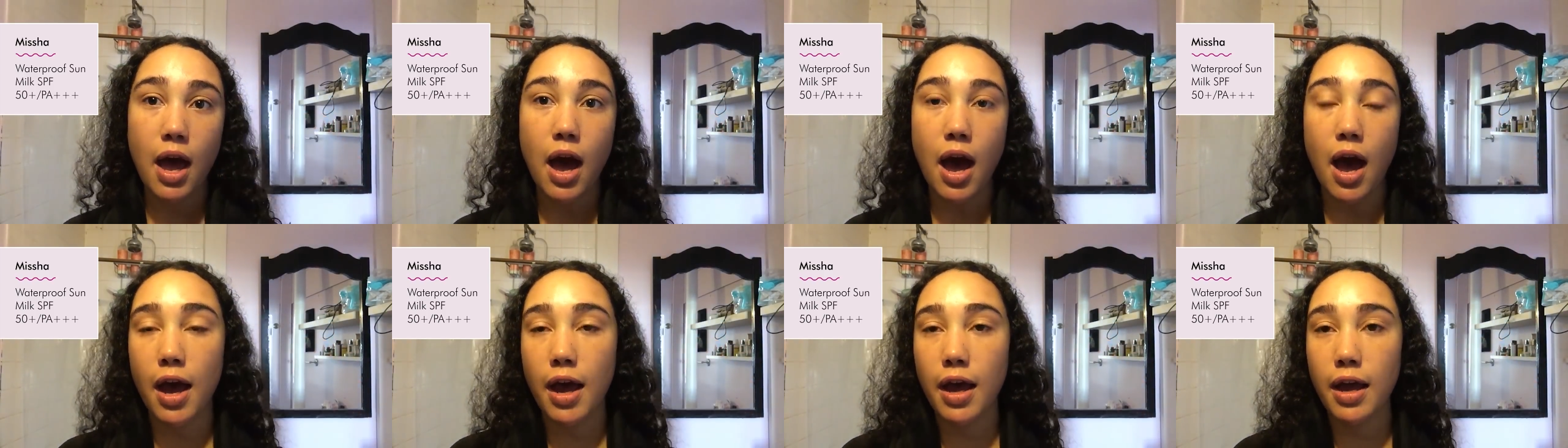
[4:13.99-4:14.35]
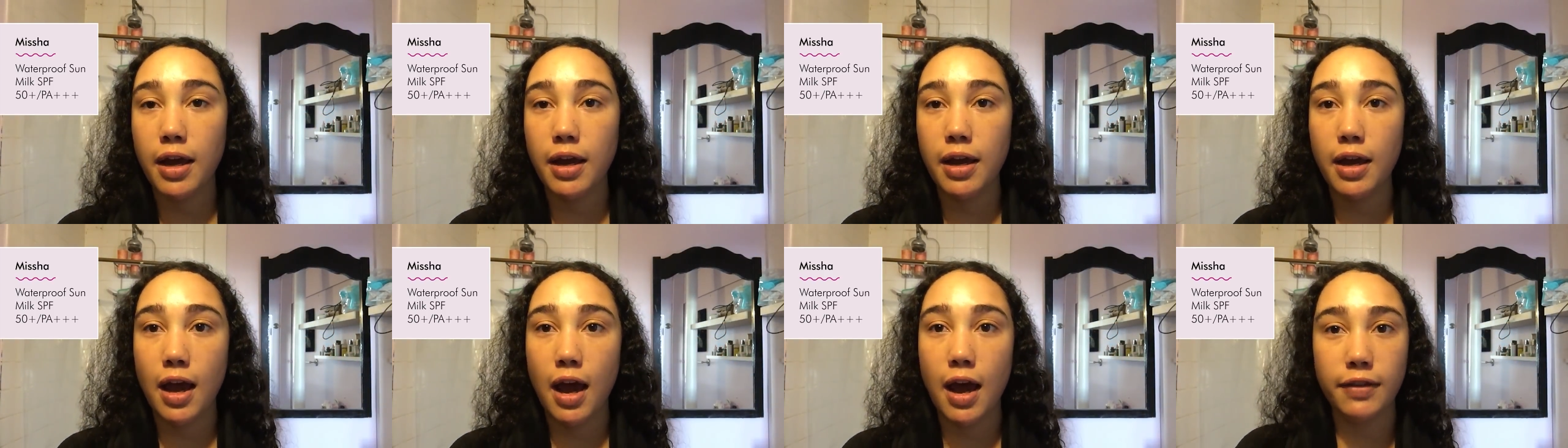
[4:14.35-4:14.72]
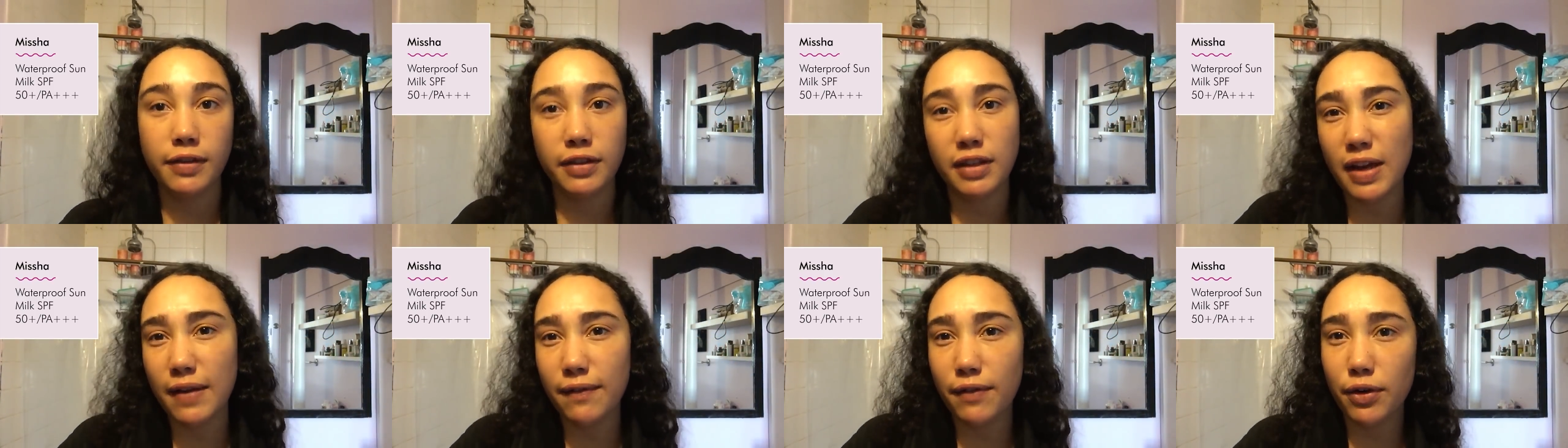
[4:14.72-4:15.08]
I had
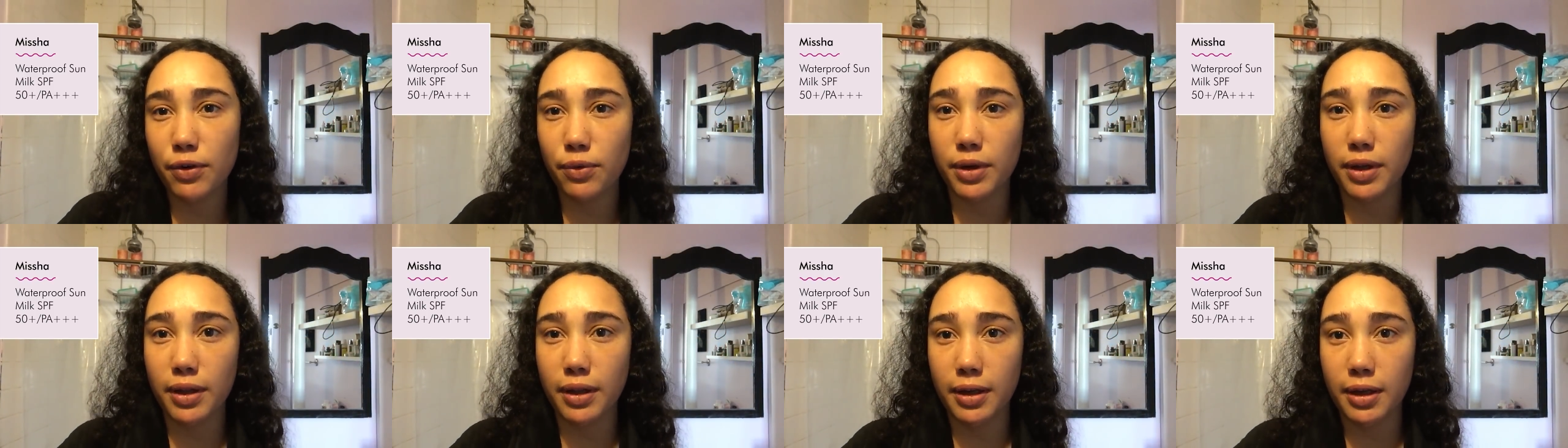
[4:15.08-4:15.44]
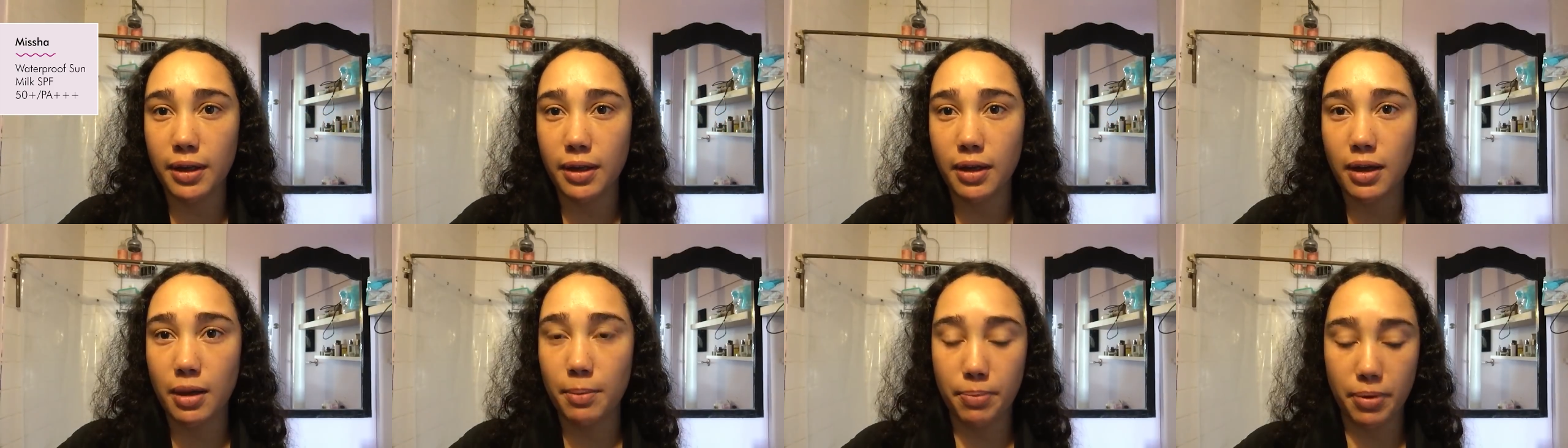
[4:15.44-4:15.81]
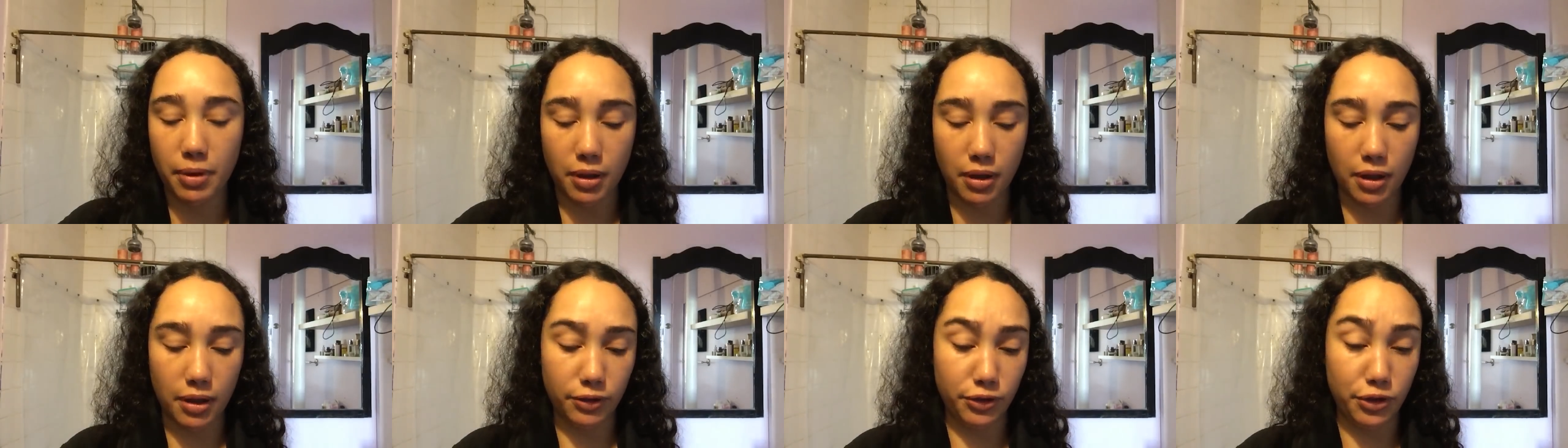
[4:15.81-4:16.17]
never really
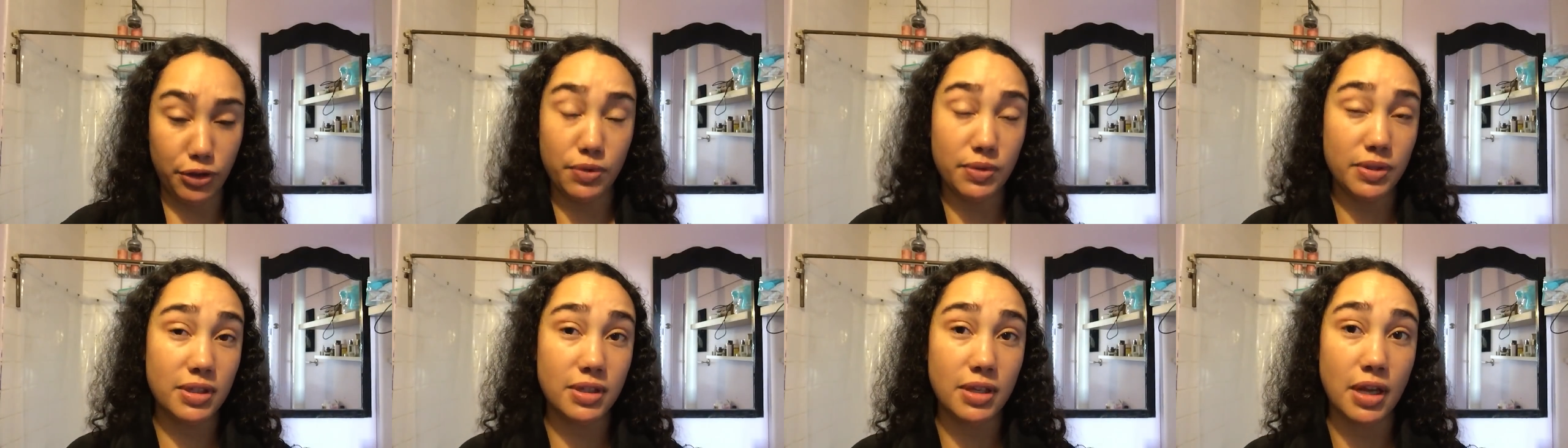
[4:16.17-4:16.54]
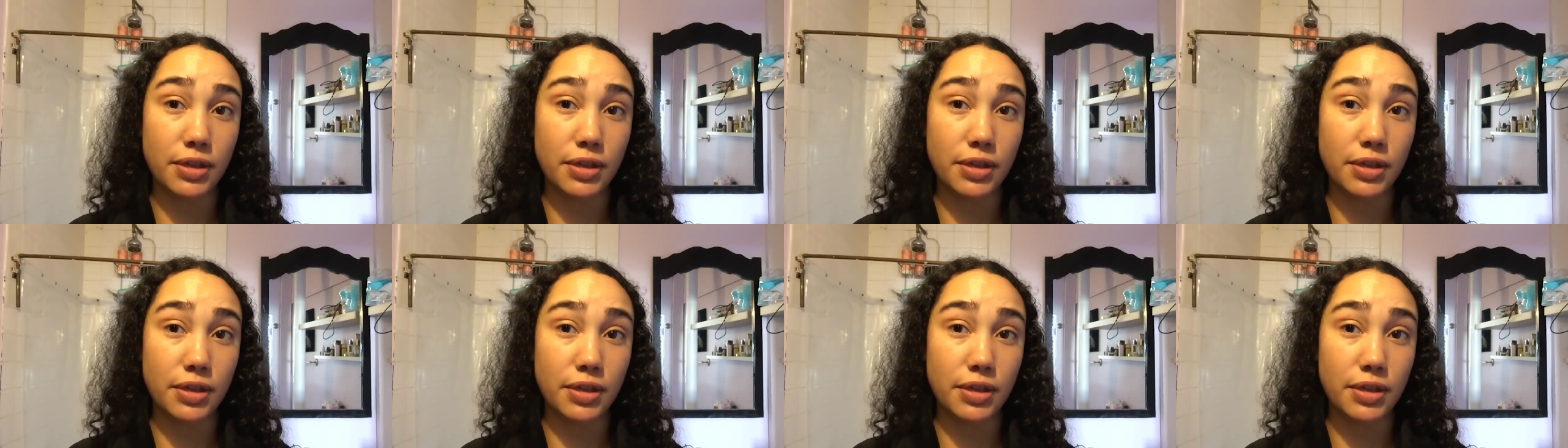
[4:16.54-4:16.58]
used